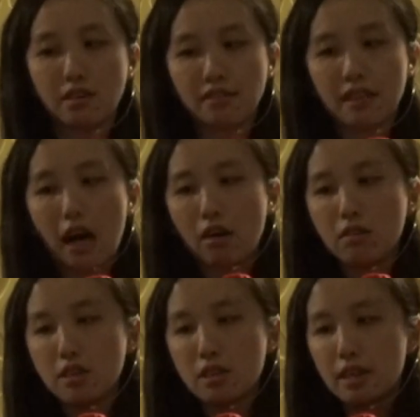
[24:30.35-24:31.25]

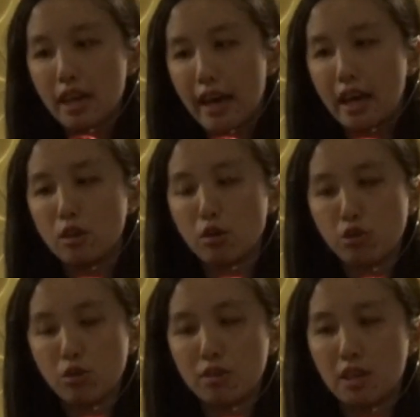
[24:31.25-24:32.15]
style and
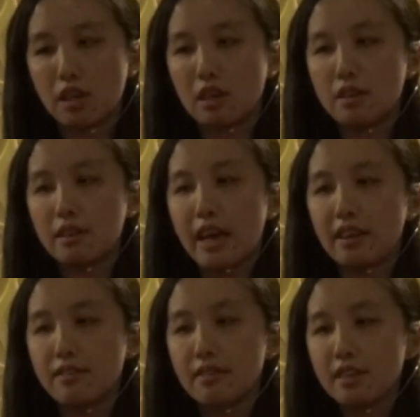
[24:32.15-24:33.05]
also the
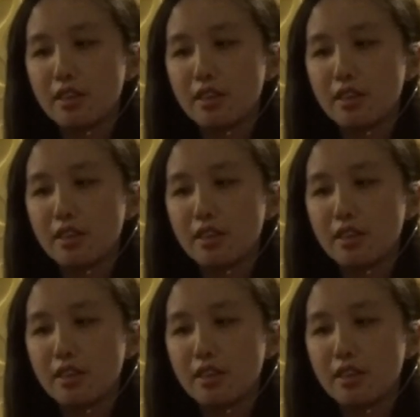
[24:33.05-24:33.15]
text.